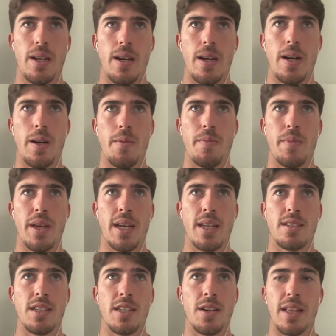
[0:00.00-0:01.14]

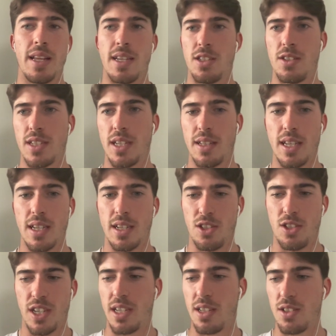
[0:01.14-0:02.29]
And, you know, that, as you said, that could
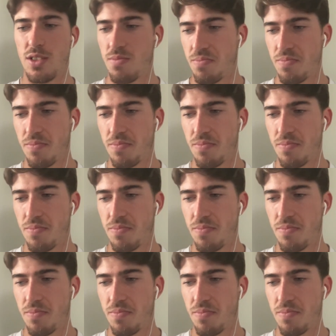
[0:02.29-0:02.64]
change